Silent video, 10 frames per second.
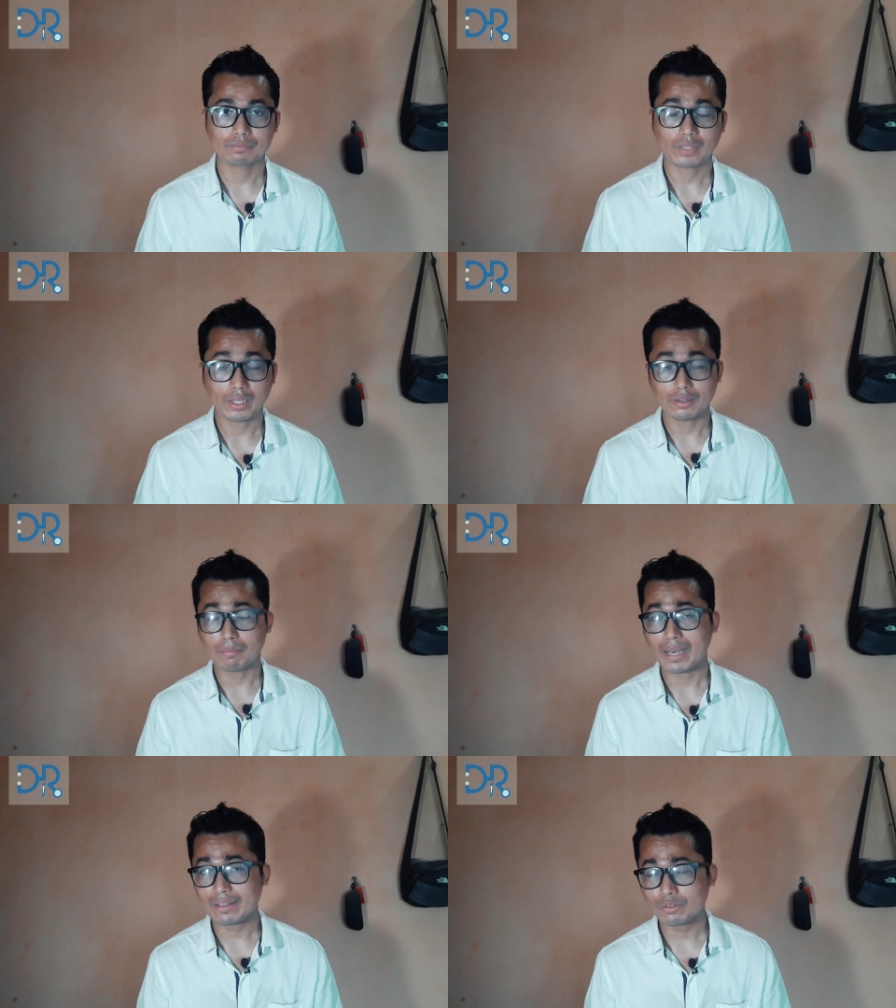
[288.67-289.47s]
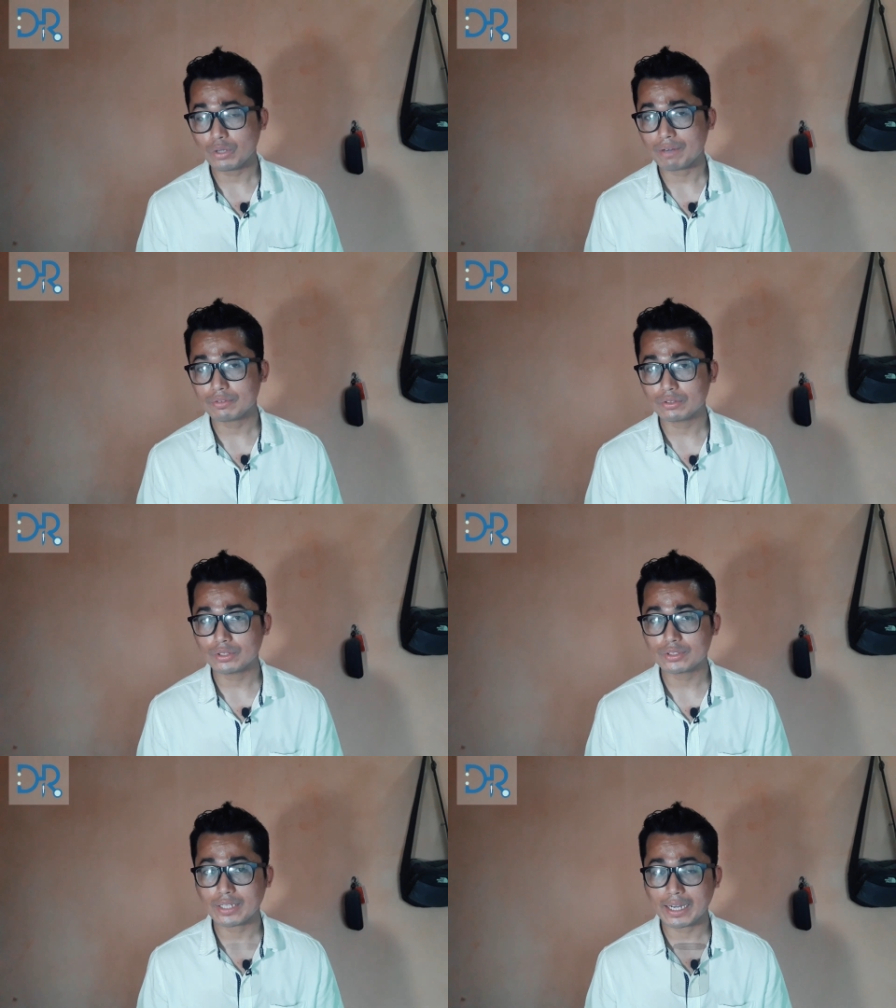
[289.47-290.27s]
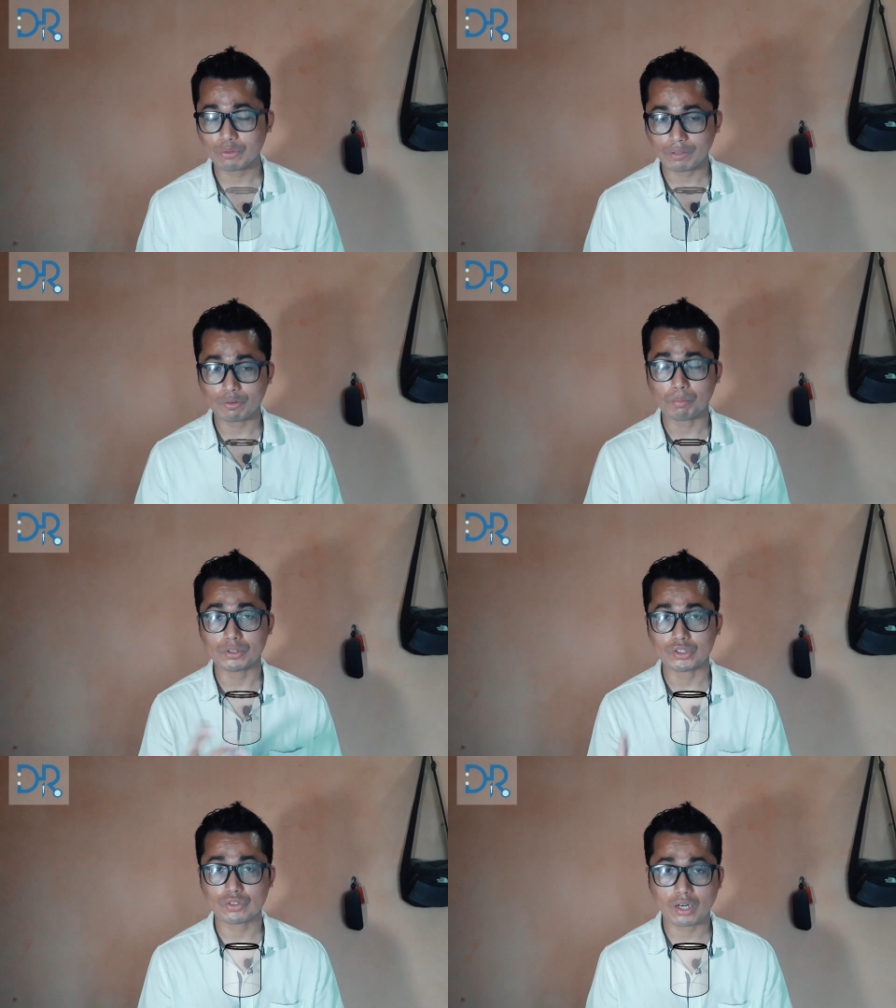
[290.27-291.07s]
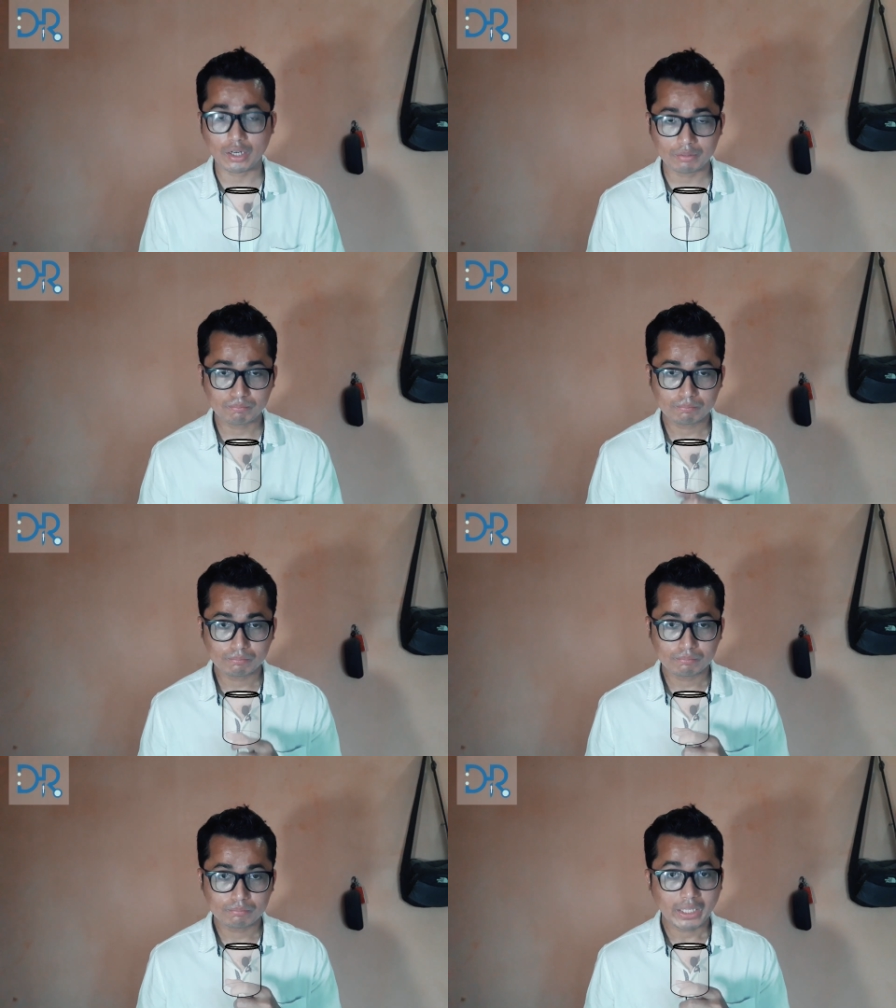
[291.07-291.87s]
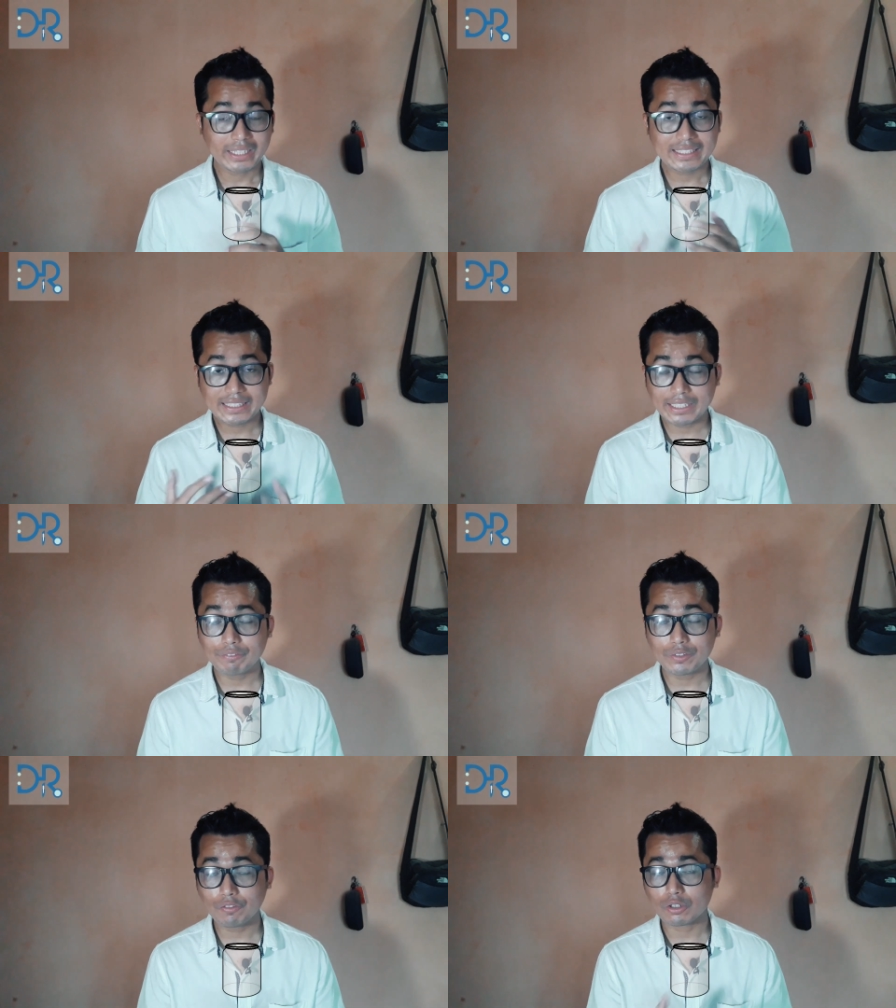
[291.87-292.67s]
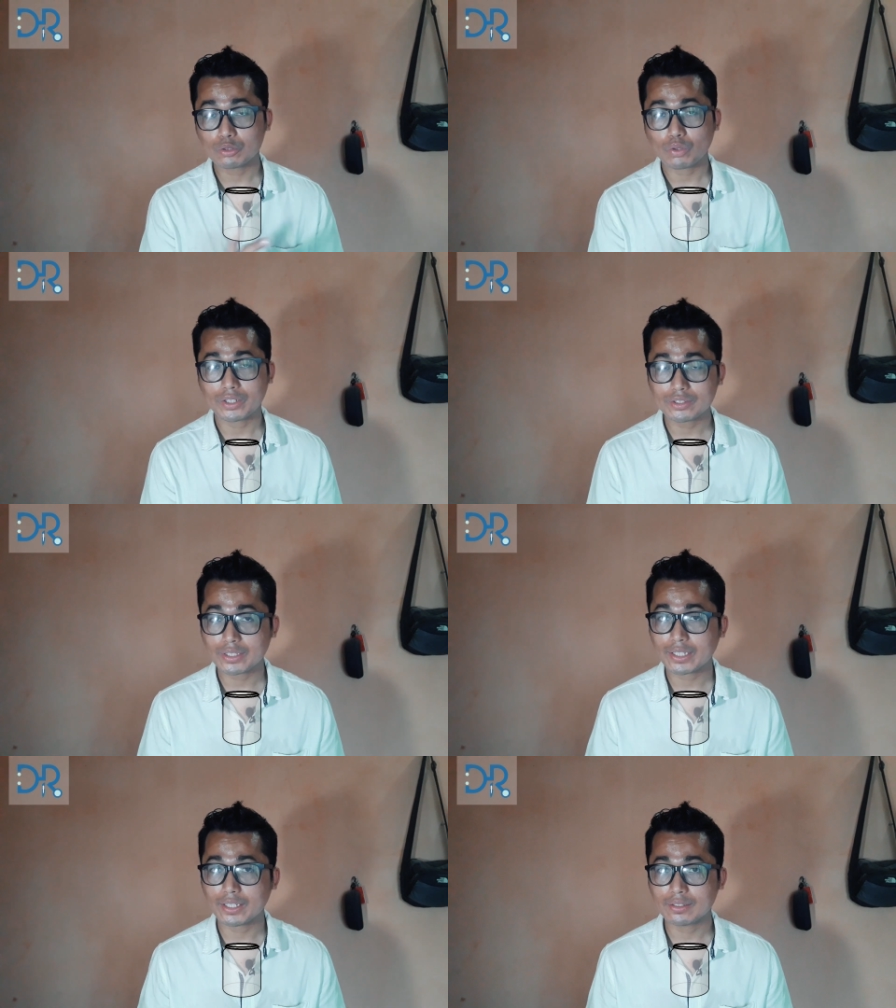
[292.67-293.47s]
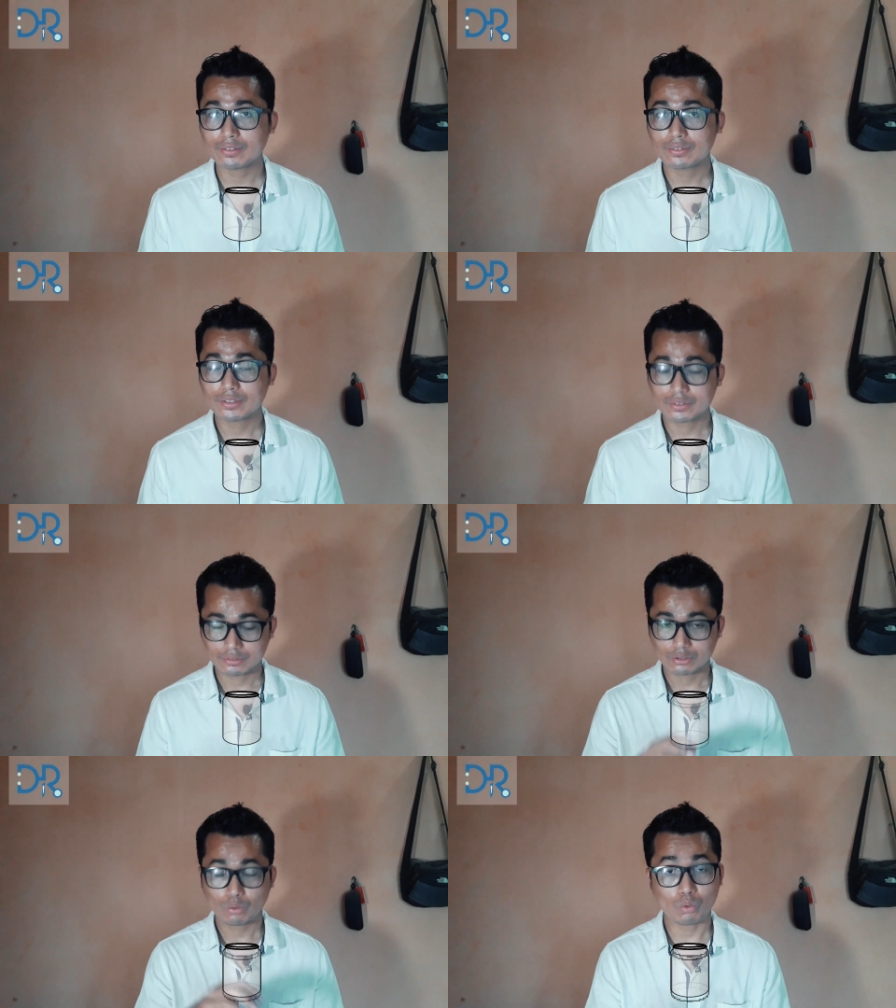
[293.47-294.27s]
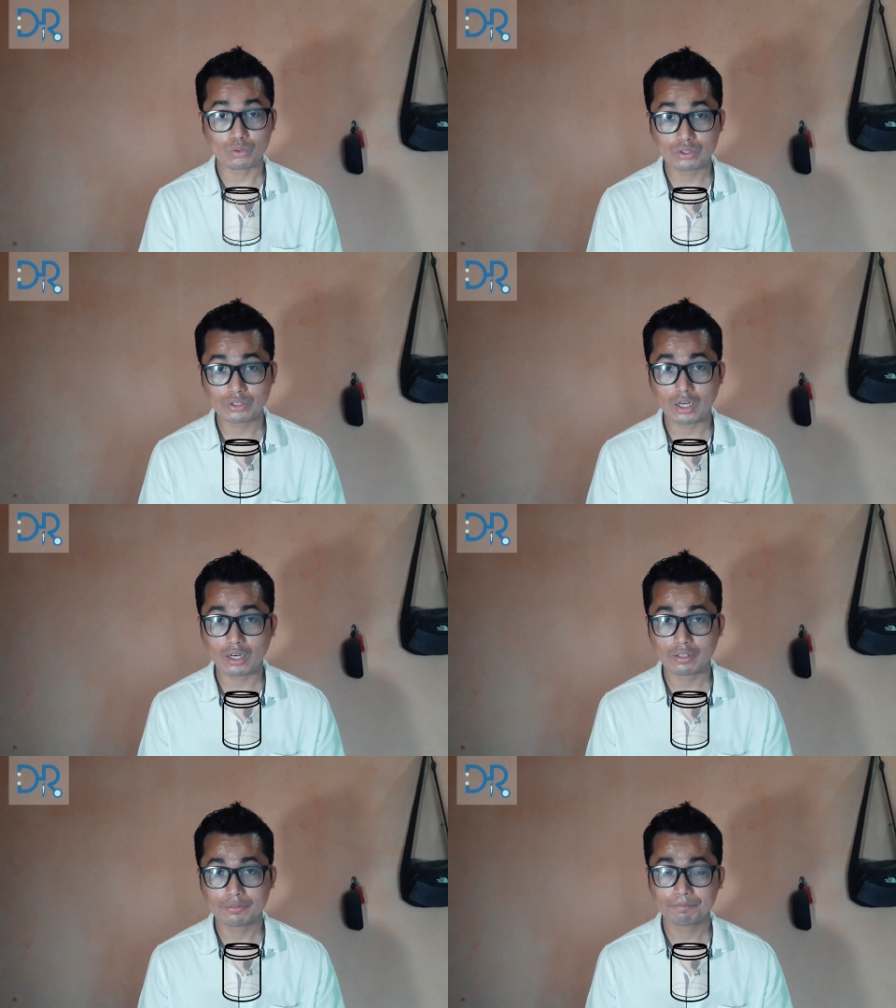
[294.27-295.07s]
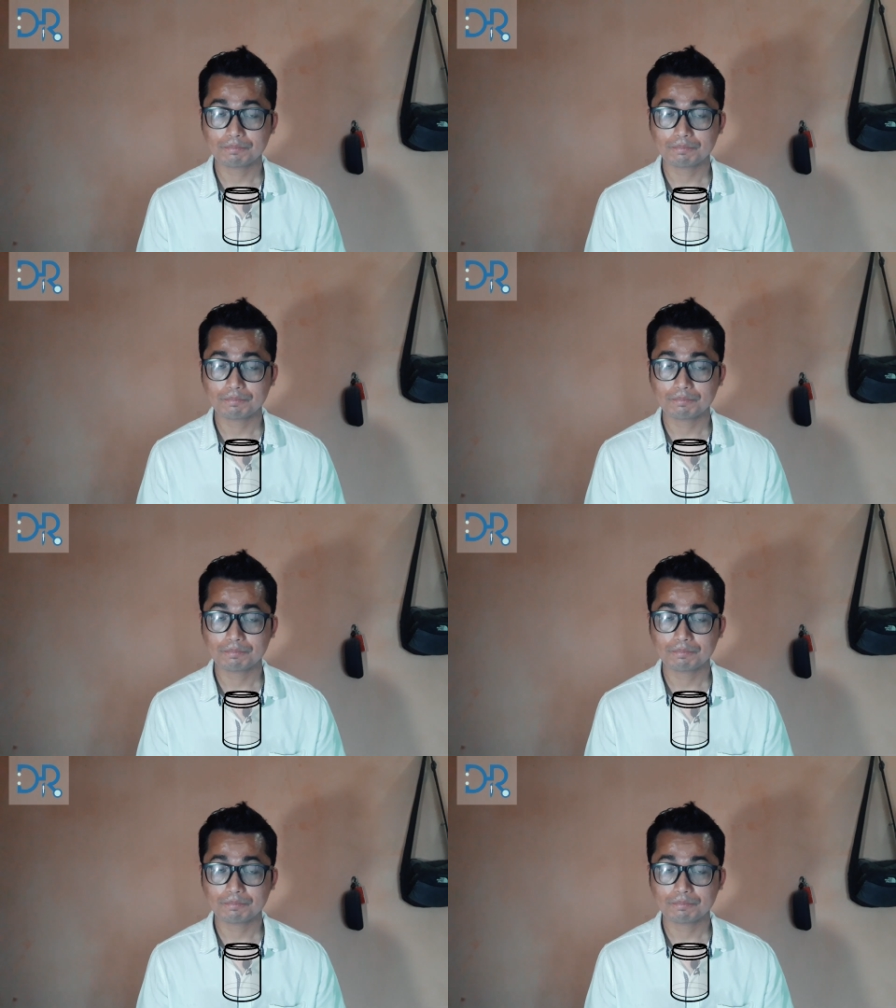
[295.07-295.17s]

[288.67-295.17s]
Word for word: In the method we have to do is that we have to open a jar, sniff it for a 20 second, close the jar,